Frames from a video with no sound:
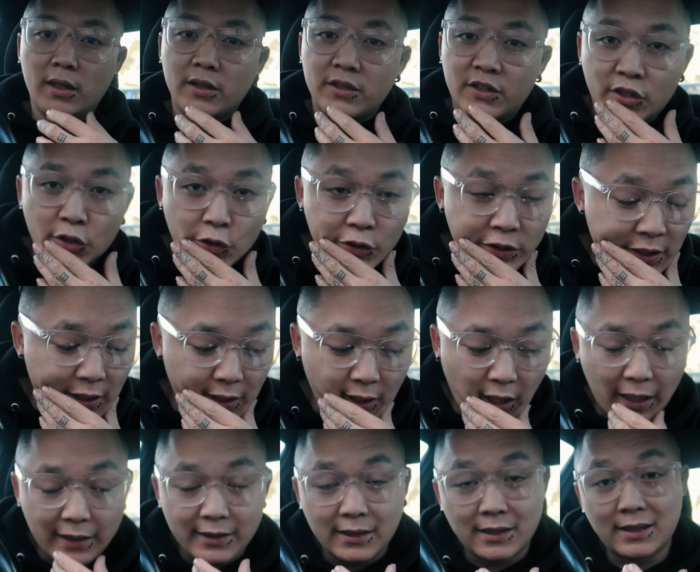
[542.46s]
Seriously
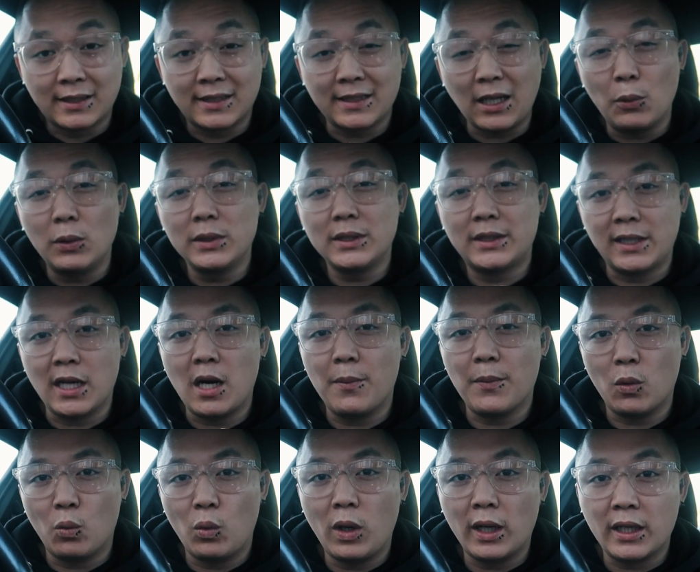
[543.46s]
guys, someone tell
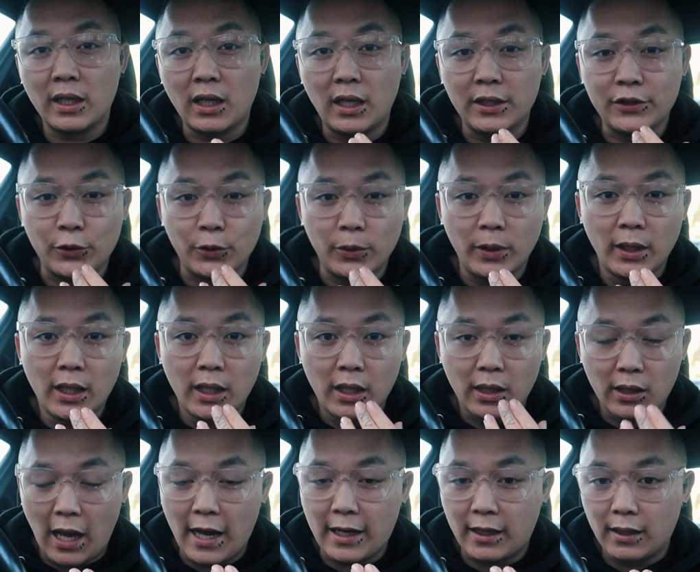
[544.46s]
me what can I do?
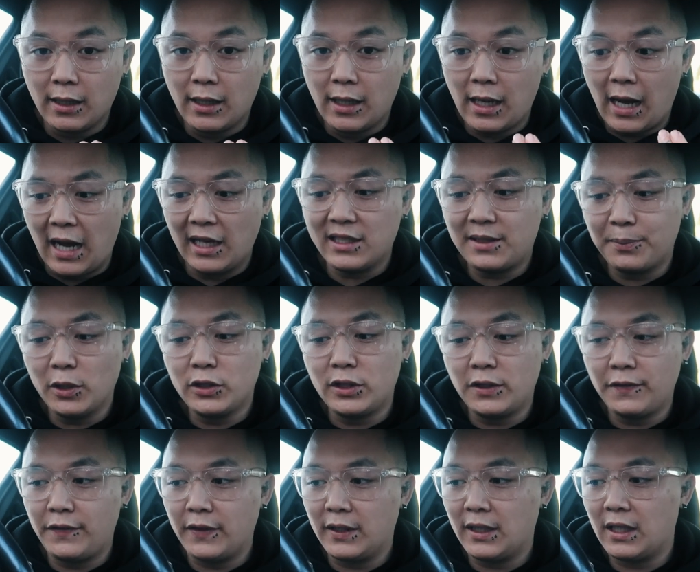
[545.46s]
Like, I spoke
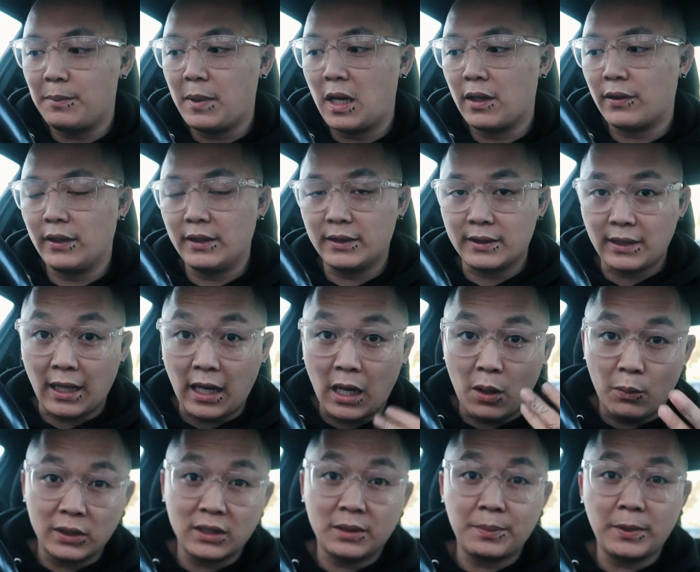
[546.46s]
to Philly about this and
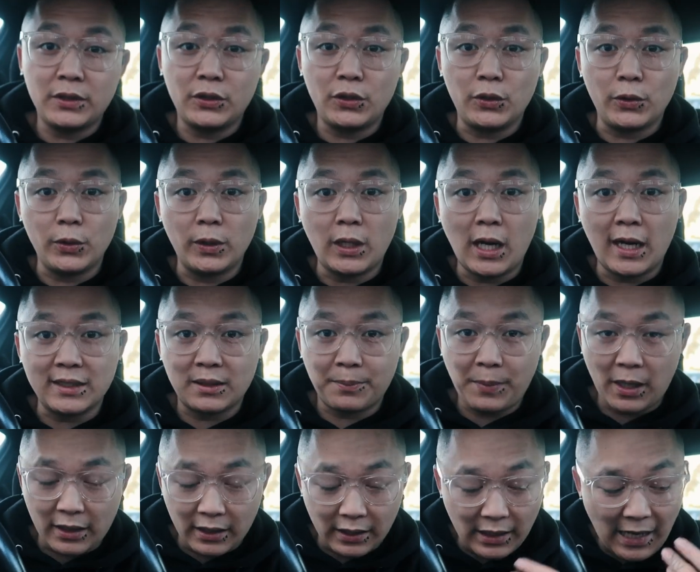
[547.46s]
I want to speak to you guys
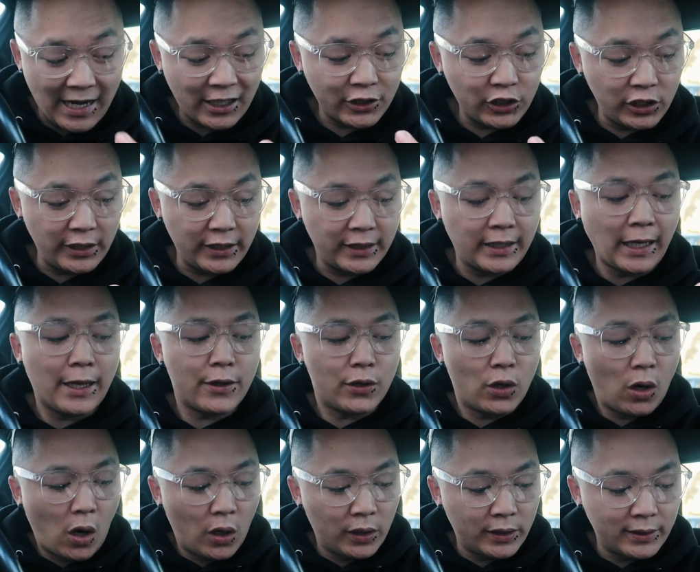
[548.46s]
about it and actually get
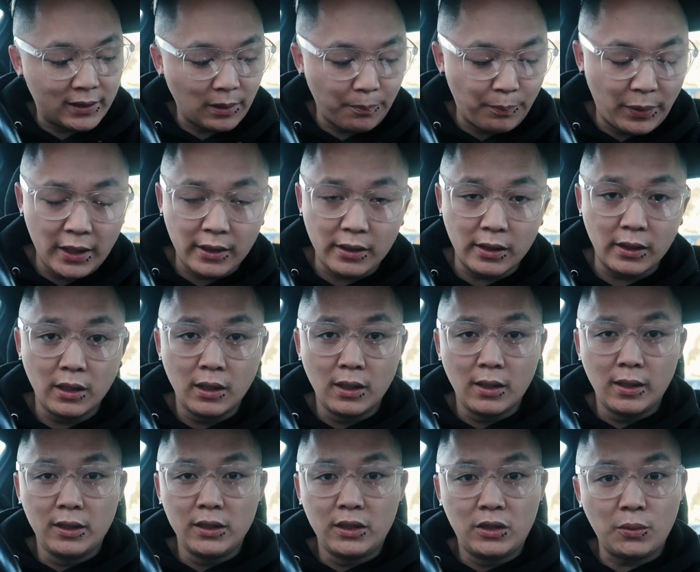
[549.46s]
your honest opinion.
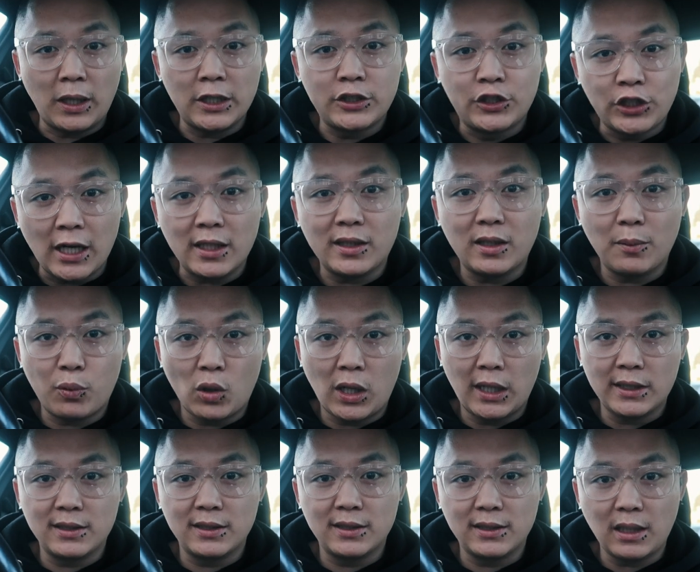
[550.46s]
Do I jack the
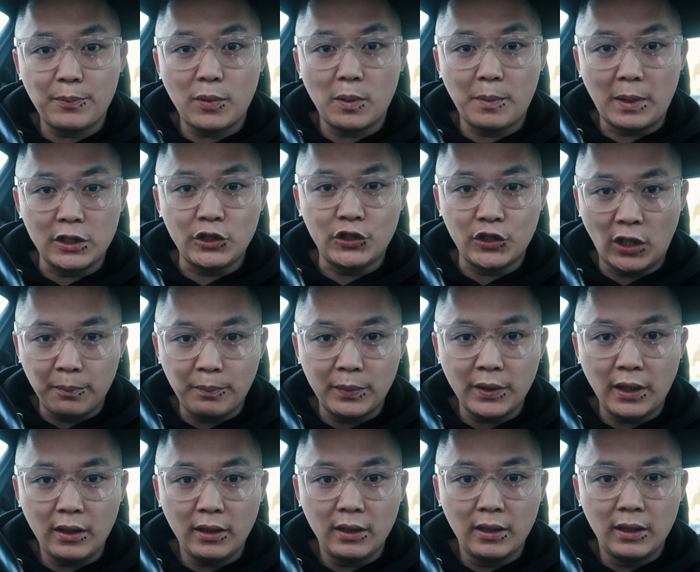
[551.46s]
prices up on my
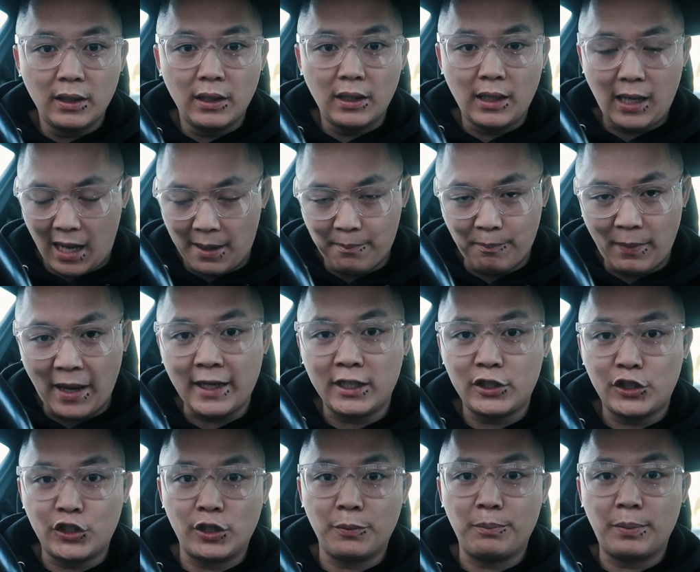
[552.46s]
jumper? and
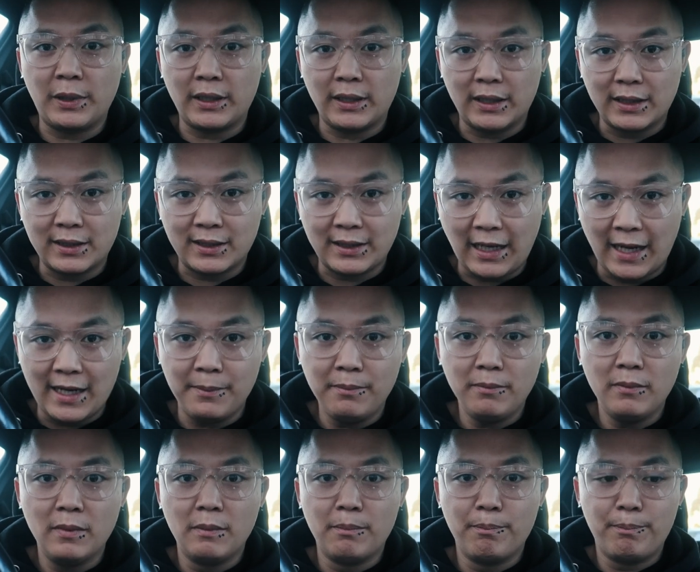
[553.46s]
make shipping the
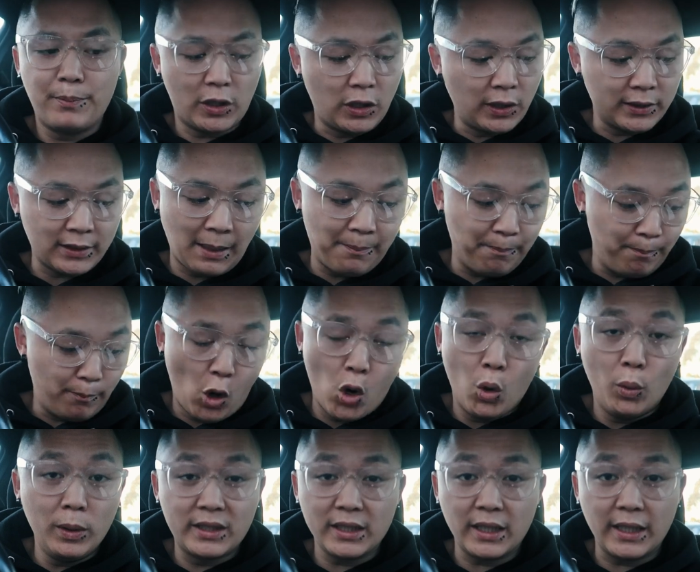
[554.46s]
same because I'm
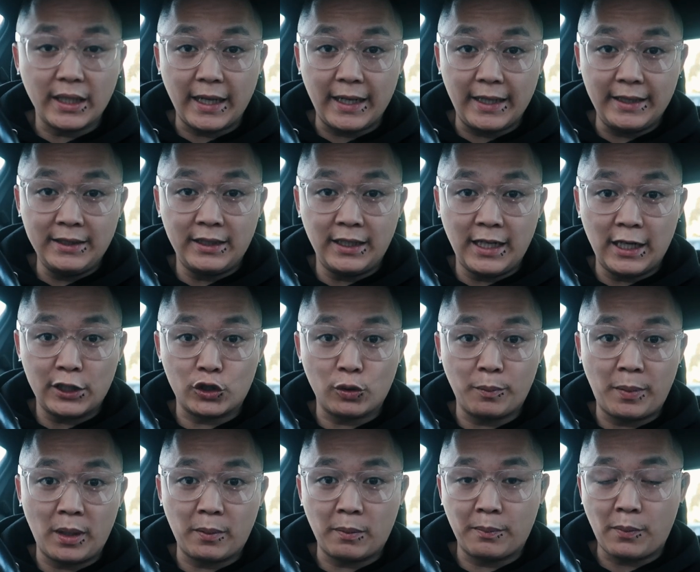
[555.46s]
always going to get
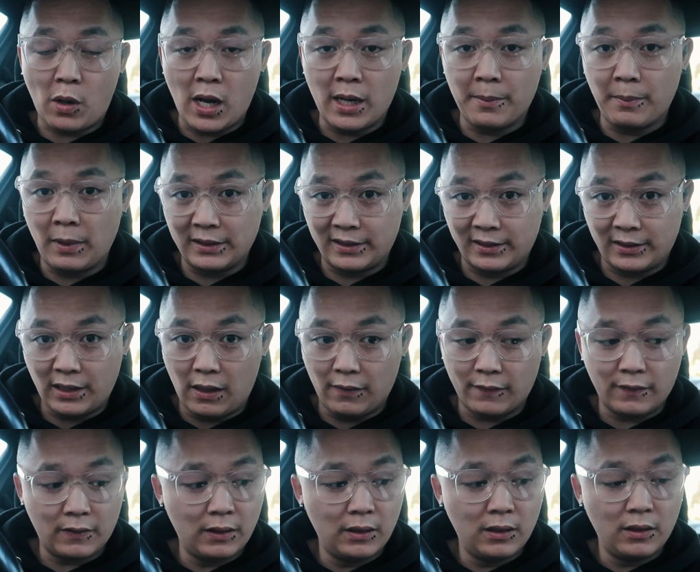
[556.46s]
international people buying my stuff.